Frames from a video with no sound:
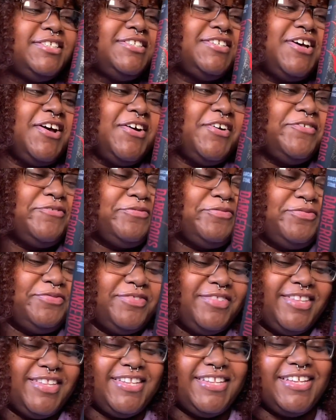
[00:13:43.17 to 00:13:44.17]
So
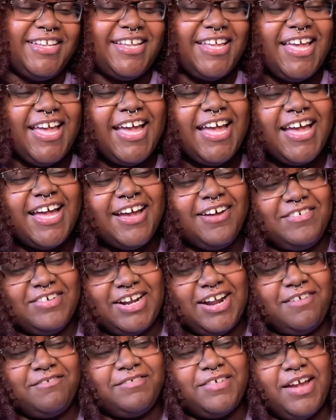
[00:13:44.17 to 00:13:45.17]
when
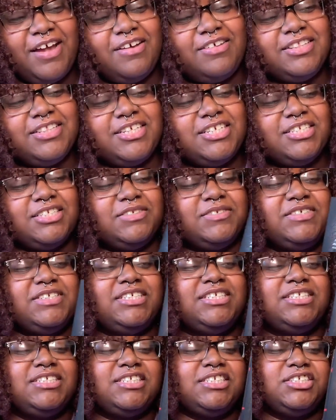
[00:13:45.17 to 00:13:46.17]
I found this one
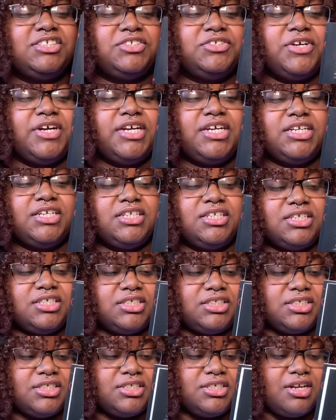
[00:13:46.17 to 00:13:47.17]
in such great
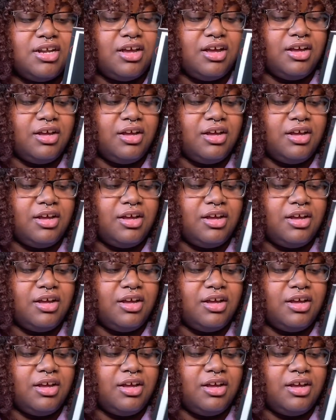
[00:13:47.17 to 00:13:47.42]
condition,